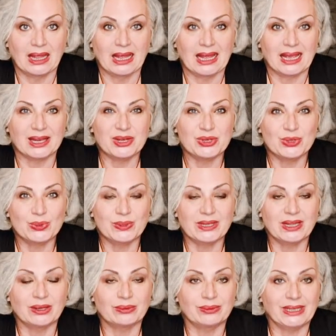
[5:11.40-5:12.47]
And doing
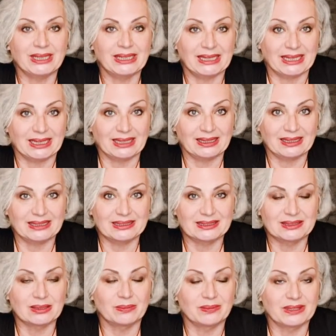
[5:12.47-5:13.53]
a reading is
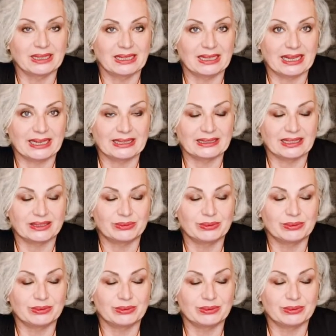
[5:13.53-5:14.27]
something like that.